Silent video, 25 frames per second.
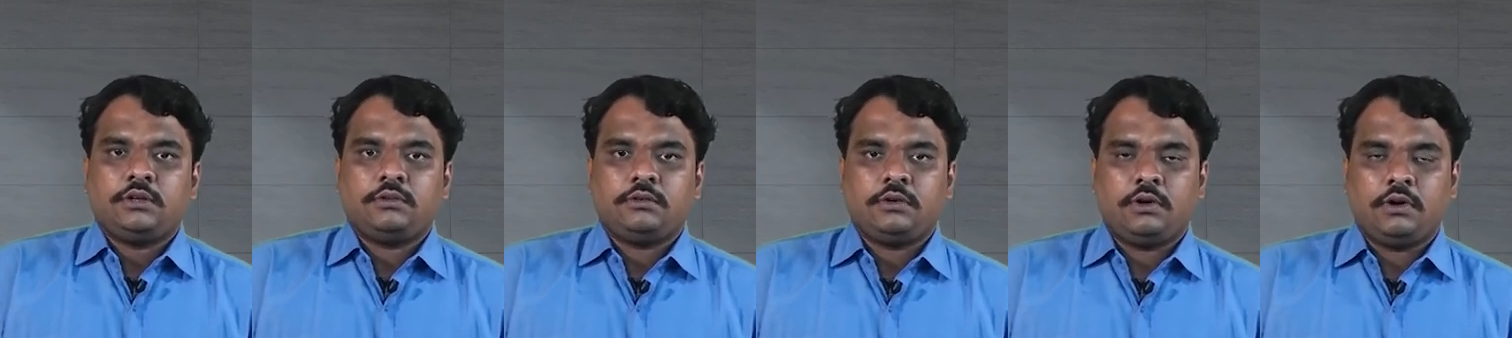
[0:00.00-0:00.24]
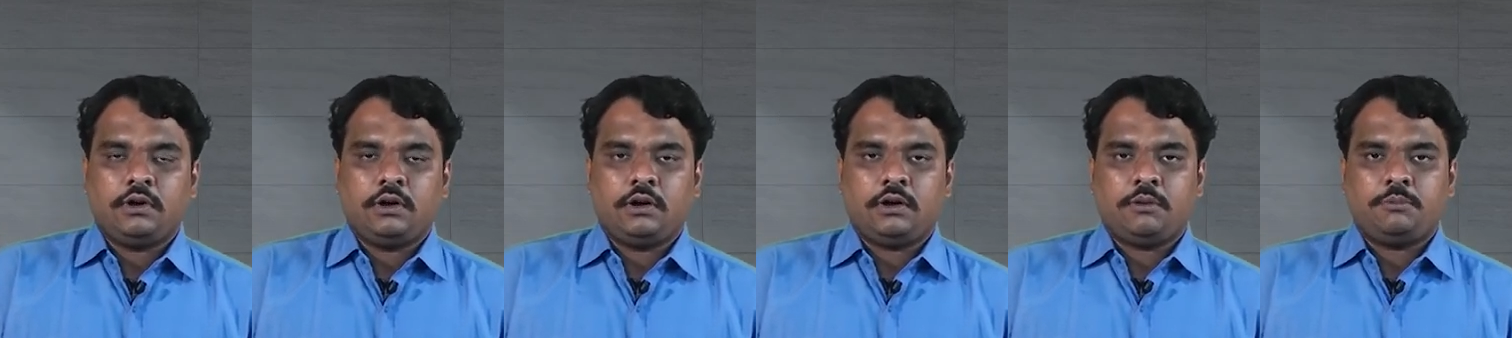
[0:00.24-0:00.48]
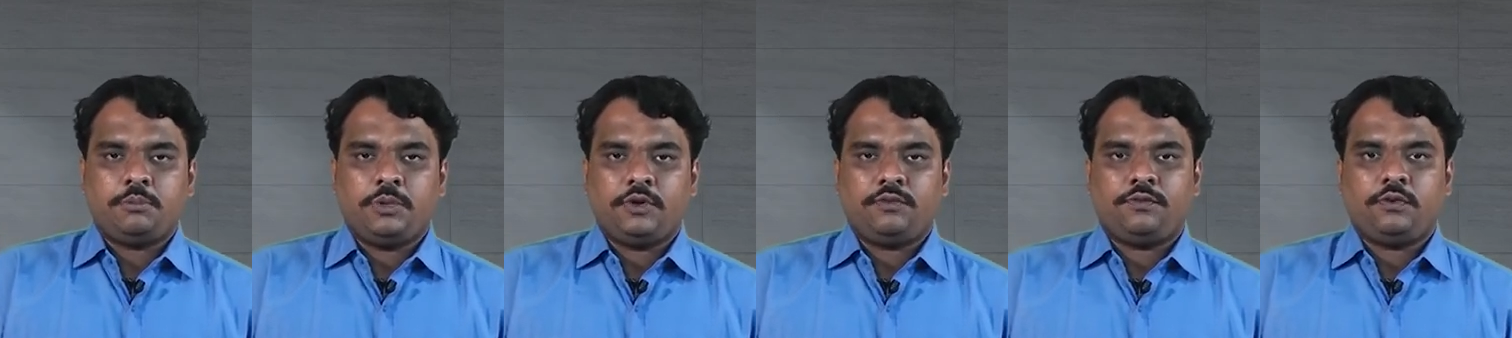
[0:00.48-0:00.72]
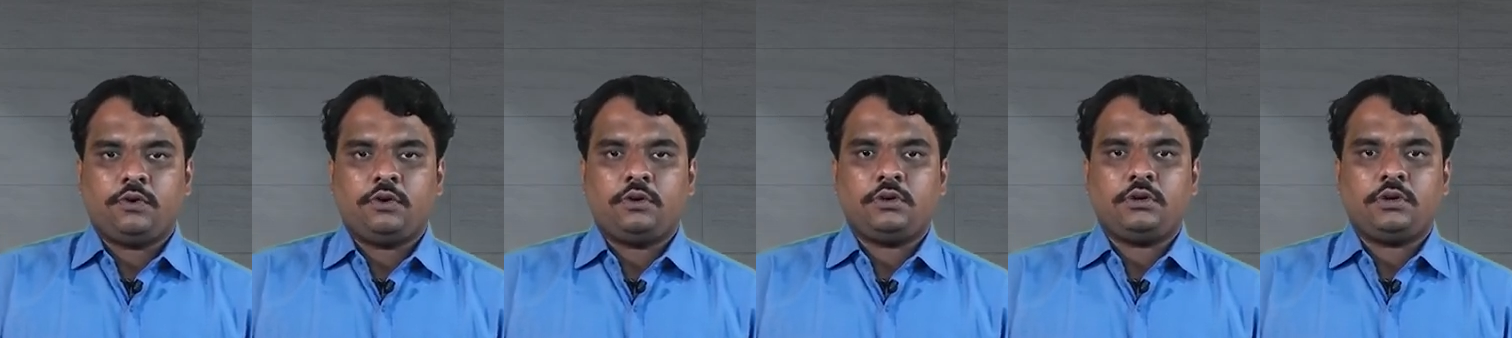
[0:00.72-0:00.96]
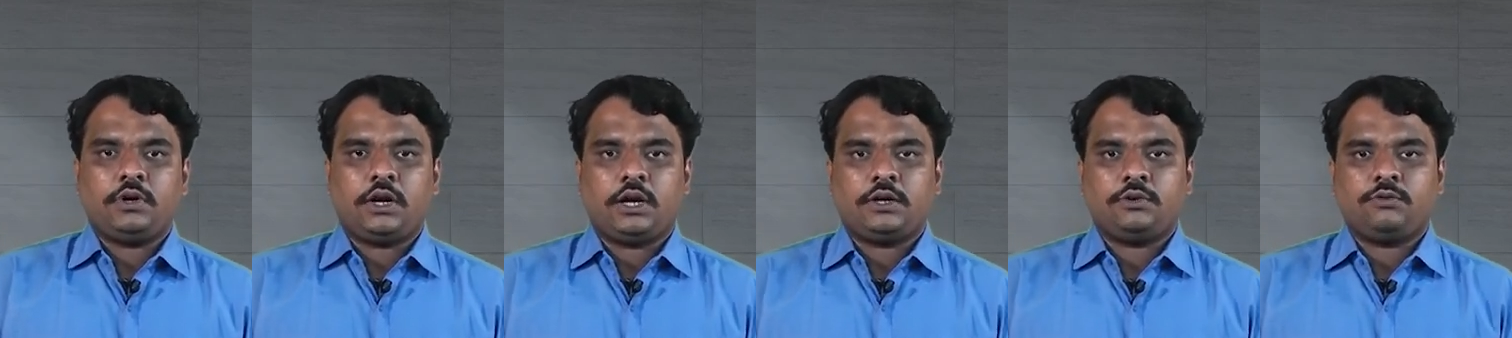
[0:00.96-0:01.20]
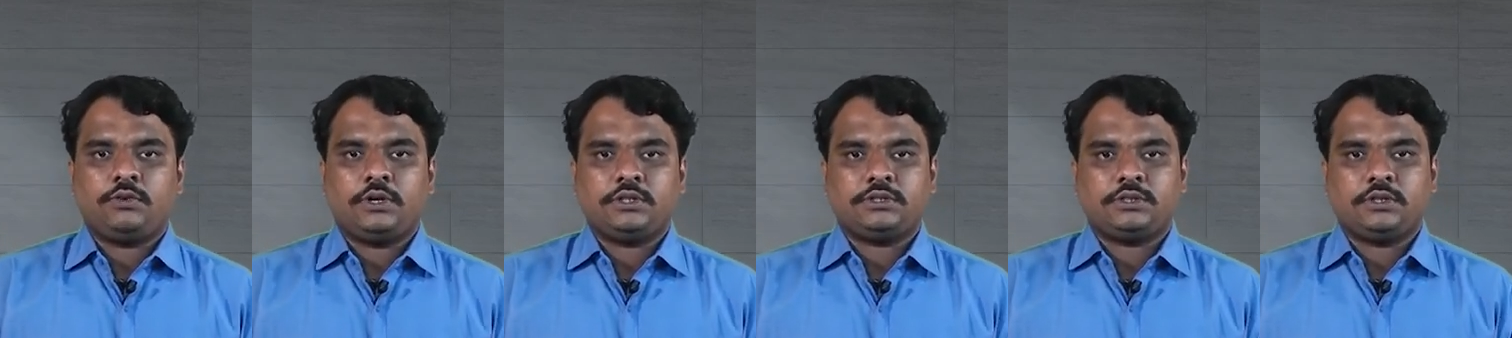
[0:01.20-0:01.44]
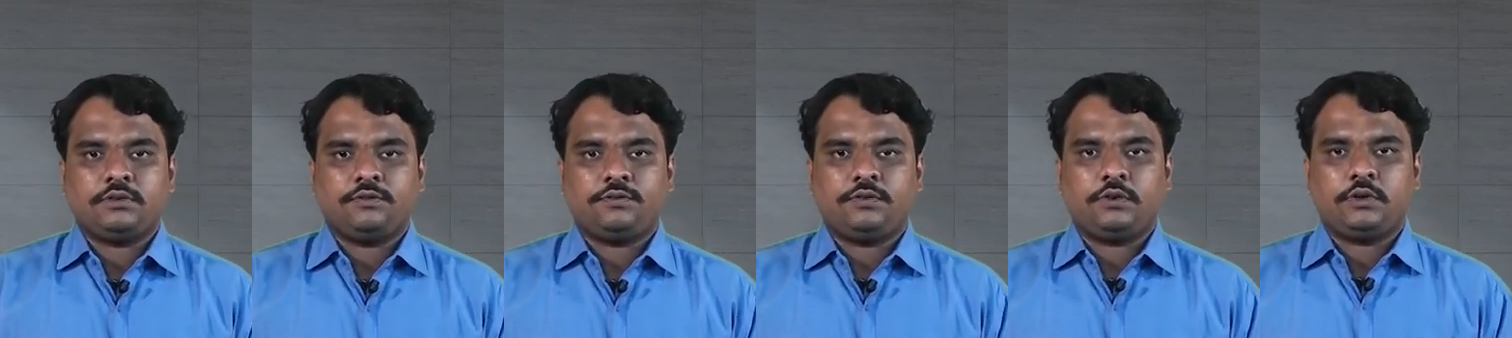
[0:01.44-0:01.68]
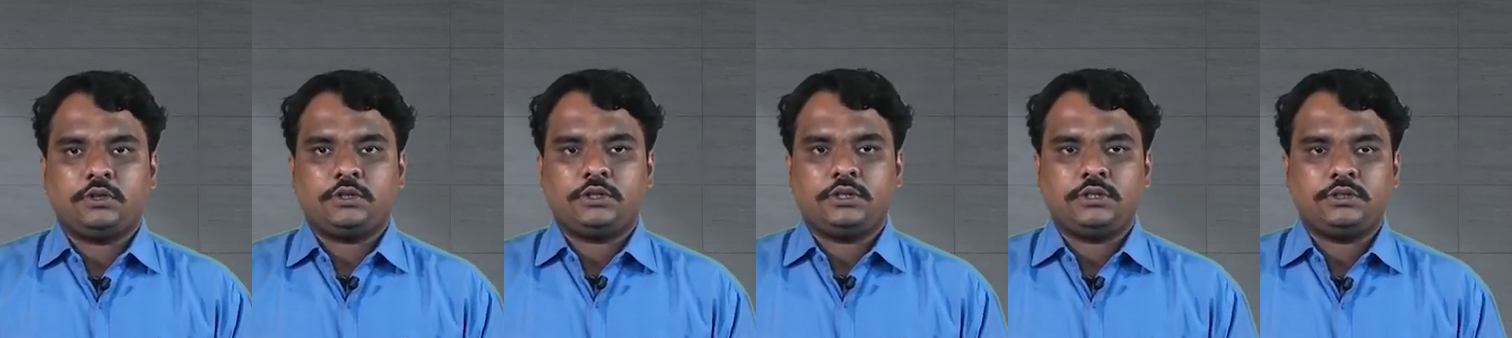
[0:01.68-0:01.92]
uh, before advising
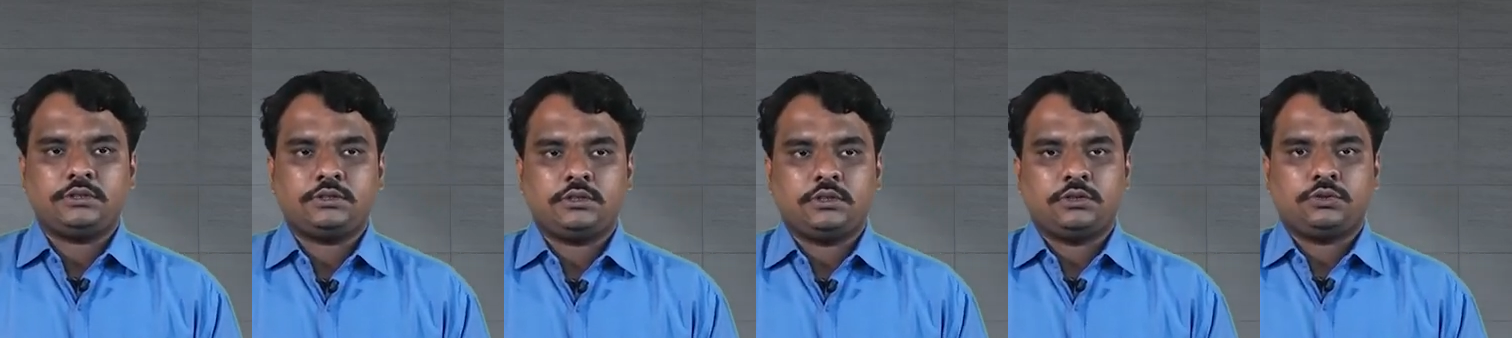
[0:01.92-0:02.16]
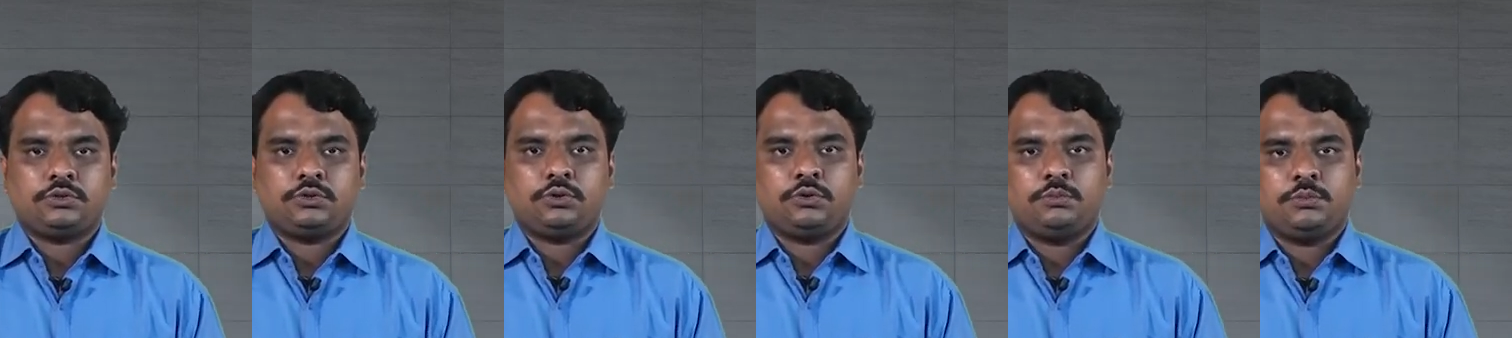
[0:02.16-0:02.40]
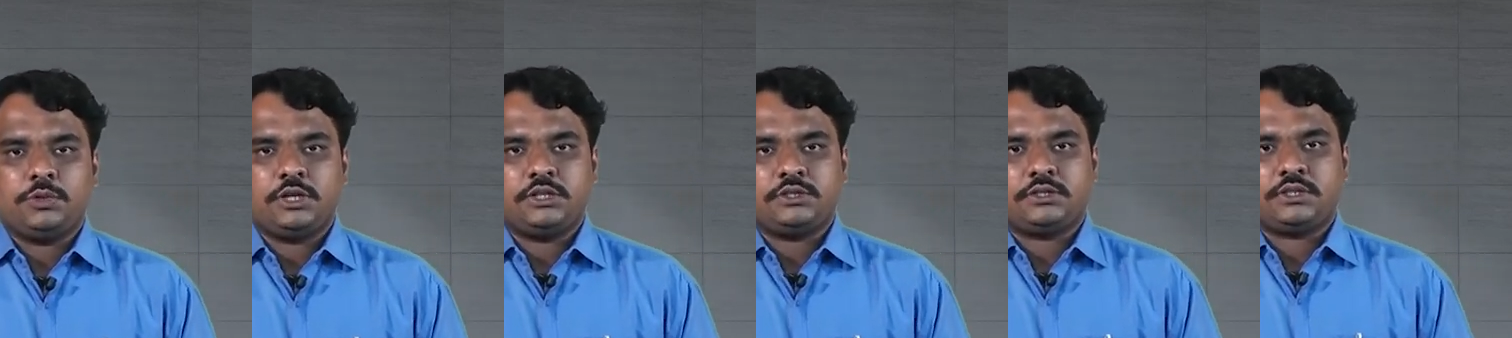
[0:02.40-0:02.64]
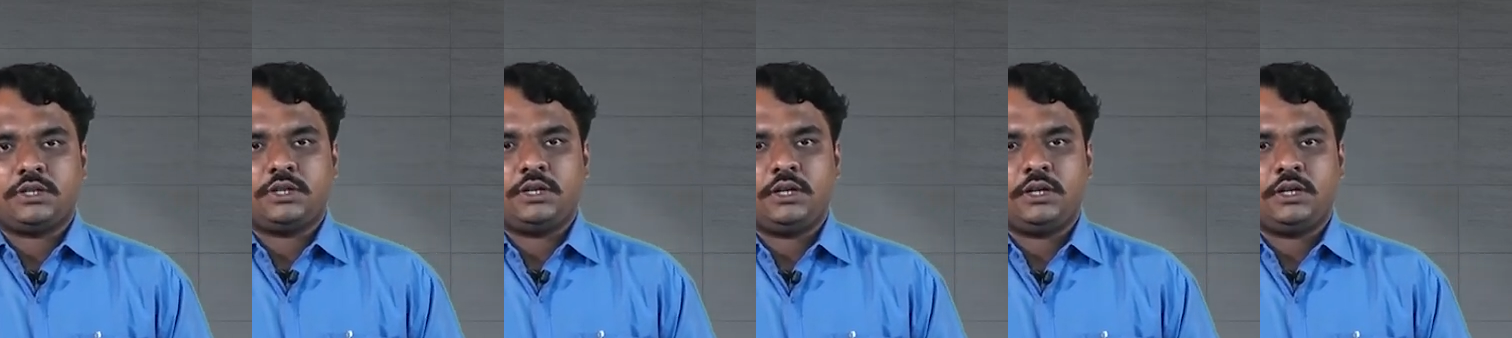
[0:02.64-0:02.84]
for this two meals a